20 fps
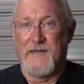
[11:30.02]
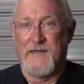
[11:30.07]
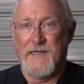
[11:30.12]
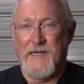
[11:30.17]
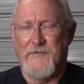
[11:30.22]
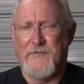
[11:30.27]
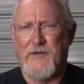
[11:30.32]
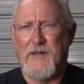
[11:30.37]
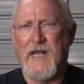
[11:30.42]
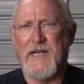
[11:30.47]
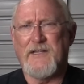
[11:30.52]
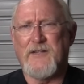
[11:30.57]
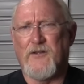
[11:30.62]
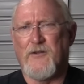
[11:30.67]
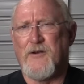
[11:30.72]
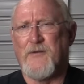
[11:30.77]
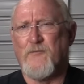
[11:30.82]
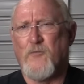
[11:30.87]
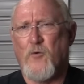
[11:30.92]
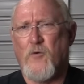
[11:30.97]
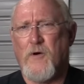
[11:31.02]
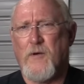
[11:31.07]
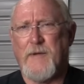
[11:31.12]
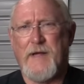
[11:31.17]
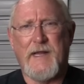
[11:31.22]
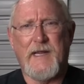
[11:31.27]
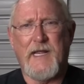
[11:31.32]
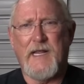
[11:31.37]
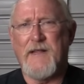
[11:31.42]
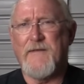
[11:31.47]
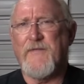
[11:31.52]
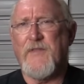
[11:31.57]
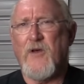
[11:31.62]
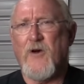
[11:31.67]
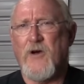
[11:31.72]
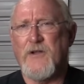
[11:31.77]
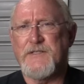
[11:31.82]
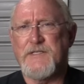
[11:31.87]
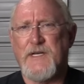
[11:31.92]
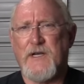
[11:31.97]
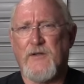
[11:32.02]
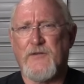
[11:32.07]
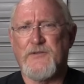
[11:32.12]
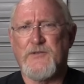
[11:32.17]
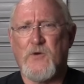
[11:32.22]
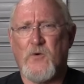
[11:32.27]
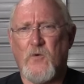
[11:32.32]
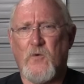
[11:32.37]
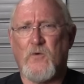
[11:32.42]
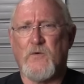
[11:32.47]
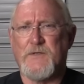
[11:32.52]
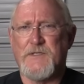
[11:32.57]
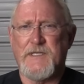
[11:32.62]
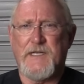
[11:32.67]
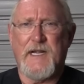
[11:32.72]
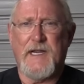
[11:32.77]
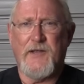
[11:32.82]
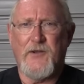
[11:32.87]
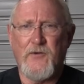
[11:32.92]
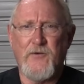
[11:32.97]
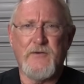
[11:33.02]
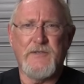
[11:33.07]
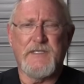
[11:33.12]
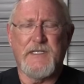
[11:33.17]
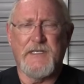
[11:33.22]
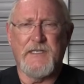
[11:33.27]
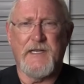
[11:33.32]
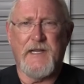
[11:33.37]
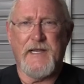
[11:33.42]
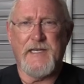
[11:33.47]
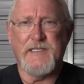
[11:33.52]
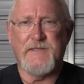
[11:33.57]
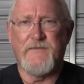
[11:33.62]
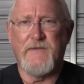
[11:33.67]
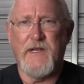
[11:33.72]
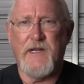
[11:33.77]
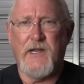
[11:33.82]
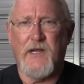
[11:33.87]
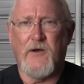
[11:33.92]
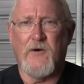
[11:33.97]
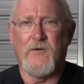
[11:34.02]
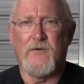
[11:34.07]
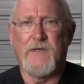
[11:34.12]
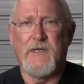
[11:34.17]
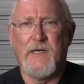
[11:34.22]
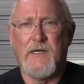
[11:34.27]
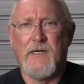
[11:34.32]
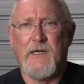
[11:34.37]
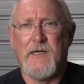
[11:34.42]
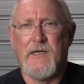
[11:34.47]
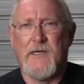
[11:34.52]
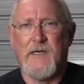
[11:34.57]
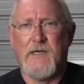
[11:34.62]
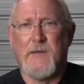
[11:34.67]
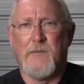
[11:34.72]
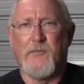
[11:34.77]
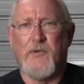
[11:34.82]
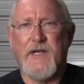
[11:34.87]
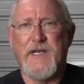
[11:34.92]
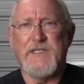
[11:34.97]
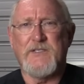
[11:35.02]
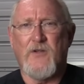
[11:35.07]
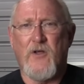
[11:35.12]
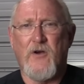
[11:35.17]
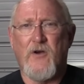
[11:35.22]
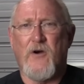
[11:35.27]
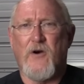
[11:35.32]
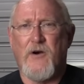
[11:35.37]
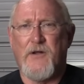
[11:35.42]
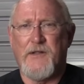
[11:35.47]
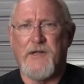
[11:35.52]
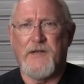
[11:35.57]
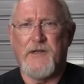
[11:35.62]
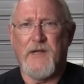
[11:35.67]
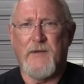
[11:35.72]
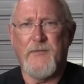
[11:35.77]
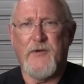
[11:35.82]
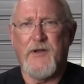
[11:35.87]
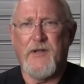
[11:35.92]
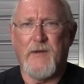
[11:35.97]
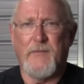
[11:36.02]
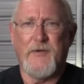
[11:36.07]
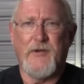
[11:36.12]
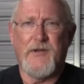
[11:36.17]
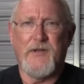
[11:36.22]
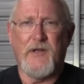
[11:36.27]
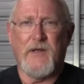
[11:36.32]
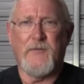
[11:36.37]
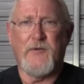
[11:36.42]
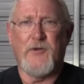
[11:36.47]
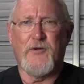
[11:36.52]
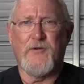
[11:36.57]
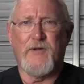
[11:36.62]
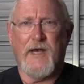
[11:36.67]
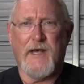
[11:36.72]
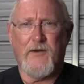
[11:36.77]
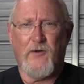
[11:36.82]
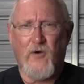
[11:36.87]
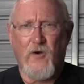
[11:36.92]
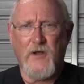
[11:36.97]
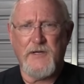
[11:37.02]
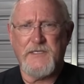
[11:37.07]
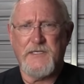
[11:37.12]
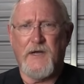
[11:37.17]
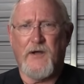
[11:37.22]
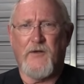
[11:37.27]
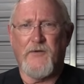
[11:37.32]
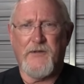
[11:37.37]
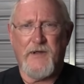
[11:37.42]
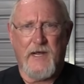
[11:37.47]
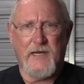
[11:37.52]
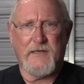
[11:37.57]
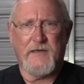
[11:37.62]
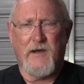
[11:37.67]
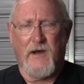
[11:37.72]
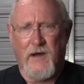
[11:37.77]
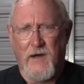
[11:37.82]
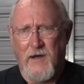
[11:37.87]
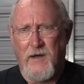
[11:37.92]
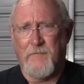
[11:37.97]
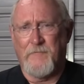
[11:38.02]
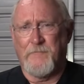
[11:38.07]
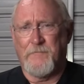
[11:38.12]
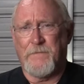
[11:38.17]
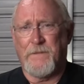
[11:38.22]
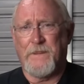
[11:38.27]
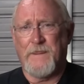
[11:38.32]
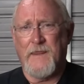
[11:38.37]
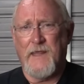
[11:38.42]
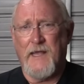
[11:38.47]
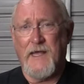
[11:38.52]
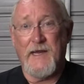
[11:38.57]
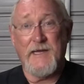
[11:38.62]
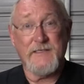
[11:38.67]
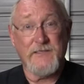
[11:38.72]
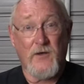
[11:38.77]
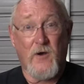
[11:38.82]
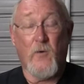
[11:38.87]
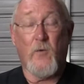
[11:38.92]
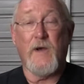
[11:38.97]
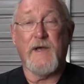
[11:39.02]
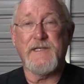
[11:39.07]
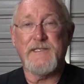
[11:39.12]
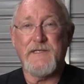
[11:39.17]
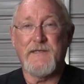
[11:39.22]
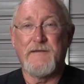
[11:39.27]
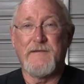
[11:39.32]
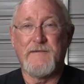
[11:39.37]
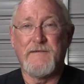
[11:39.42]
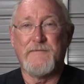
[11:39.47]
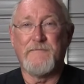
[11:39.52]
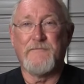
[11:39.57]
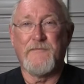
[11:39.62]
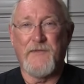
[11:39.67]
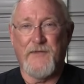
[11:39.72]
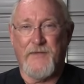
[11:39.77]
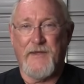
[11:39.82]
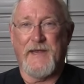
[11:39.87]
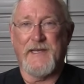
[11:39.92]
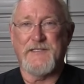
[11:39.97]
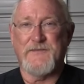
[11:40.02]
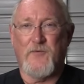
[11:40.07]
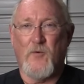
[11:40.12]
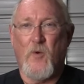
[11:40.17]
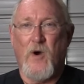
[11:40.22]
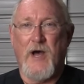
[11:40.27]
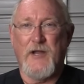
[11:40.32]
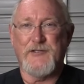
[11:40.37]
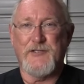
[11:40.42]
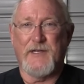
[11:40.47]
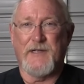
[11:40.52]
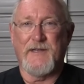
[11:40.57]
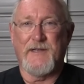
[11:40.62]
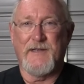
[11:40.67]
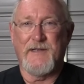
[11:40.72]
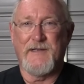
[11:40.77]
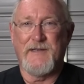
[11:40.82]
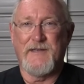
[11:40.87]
Now, if you'd like to learn more about any of the Autel tools that I used in today's video, please log on to www.autel.com. And as always, thanks for watching.